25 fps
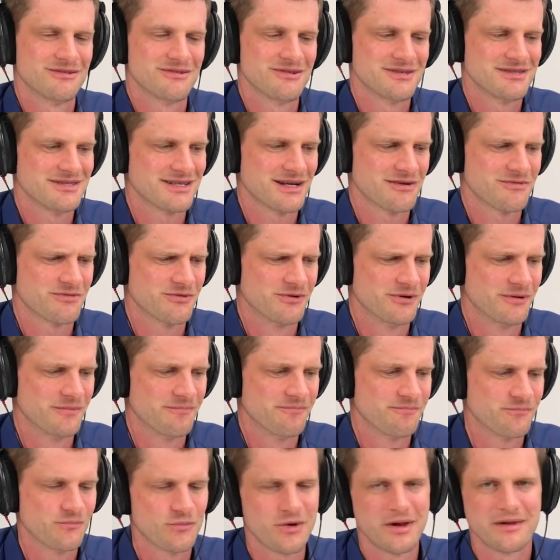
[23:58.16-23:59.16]
What's that for?
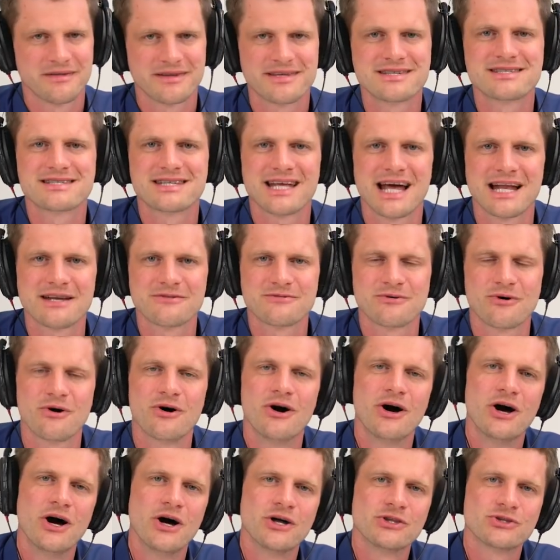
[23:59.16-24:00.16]
Well, this stands
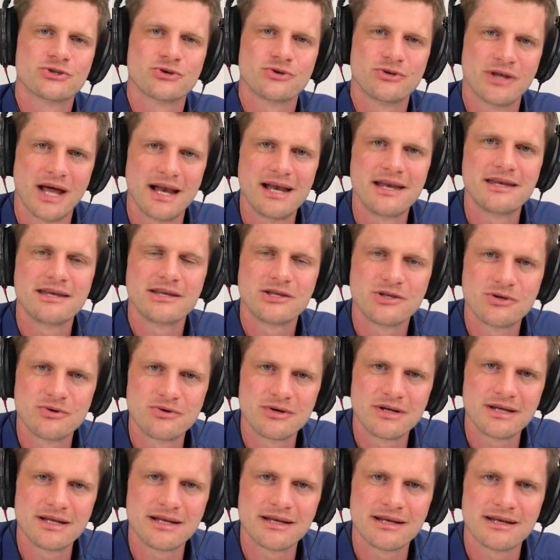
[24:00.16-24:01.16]
for tonality
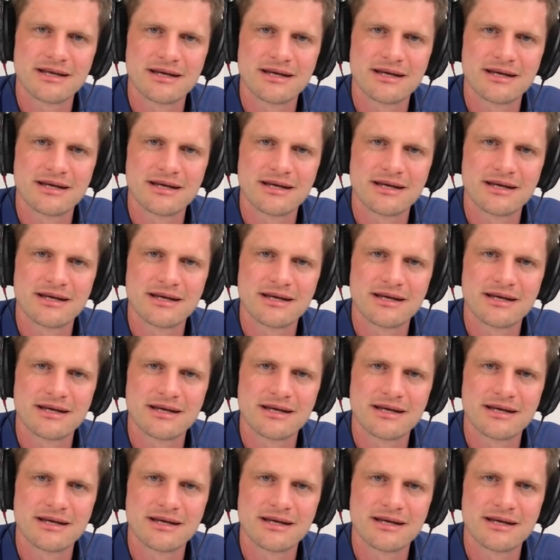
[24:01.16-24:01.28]
unit